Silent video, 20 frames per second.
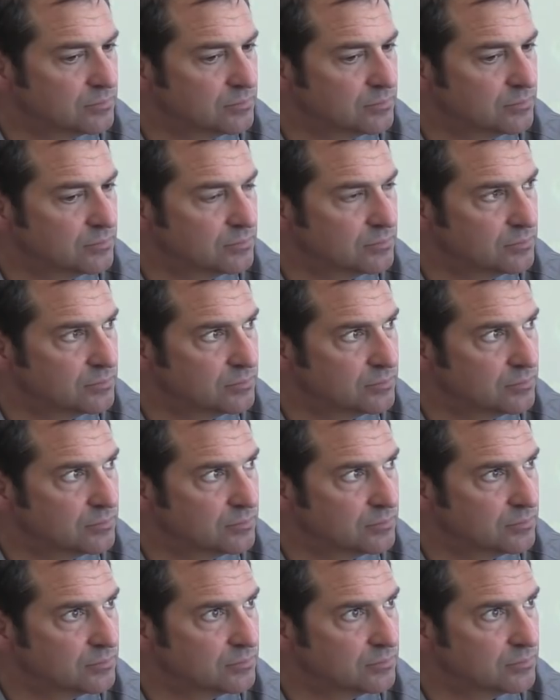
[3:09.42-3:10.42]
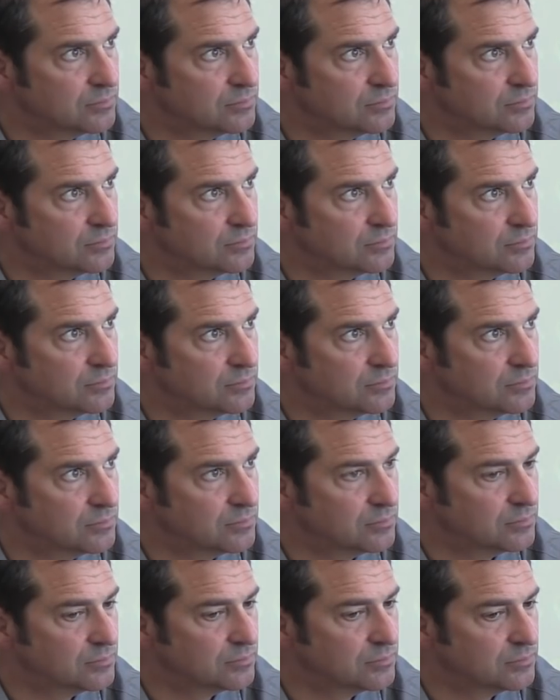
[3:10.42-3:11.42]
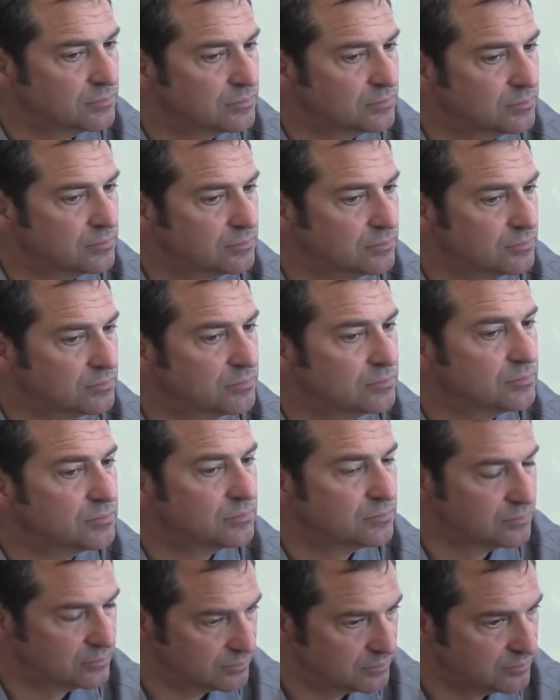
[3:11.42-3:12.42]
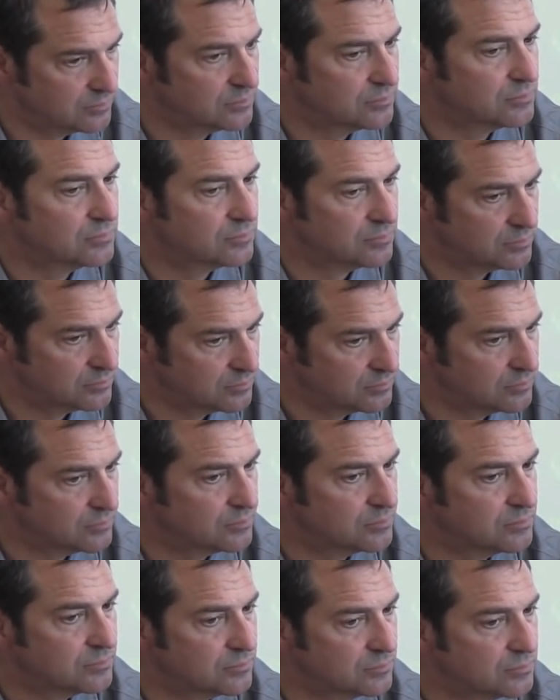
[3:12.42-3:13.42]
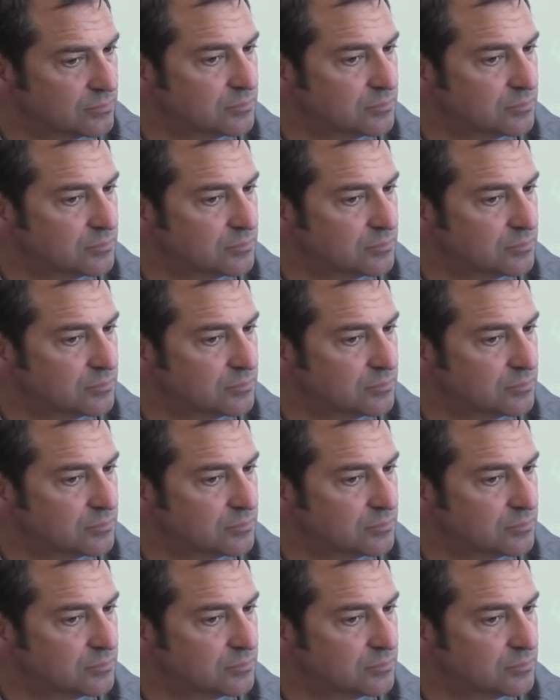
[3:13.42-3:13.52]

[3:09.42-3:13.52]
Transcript: (silent)